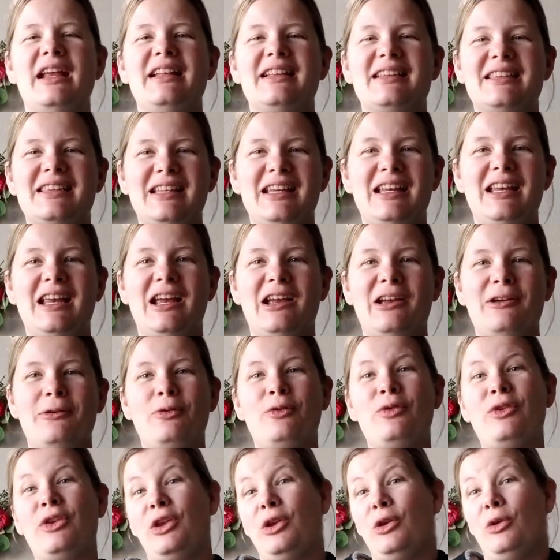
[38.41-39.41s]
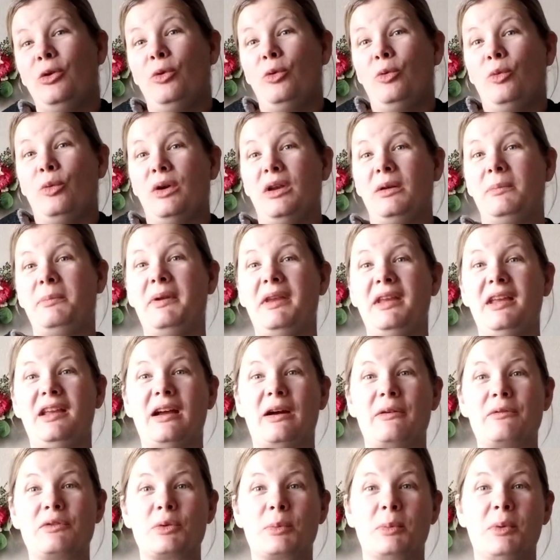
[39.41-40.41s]
and see if you would be
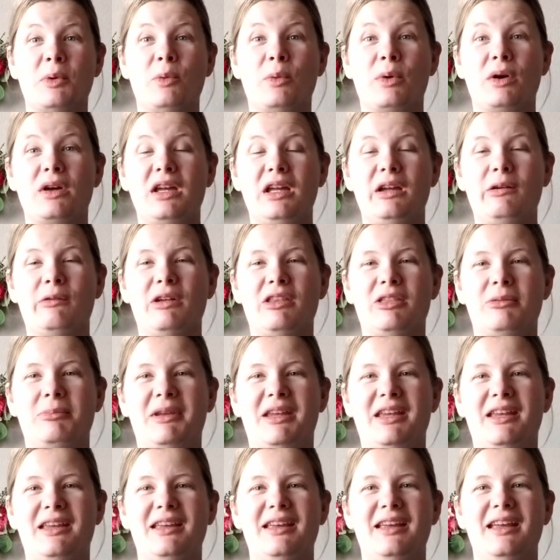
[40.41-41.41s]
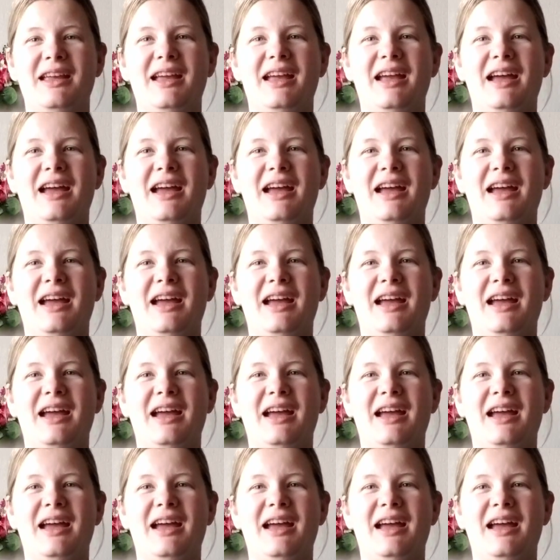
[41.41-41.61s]
comfortable working with me.